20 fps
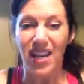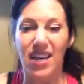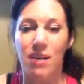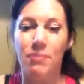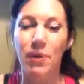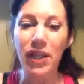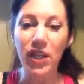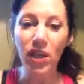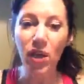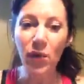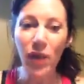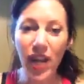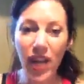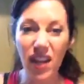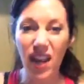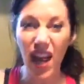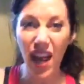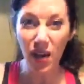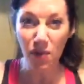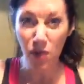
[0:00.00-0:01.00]
but you know what?
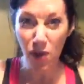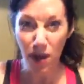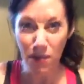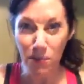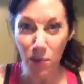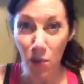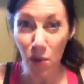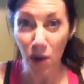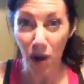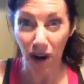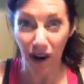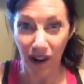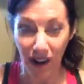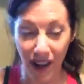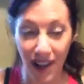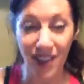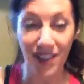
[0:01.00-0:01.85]
I want more.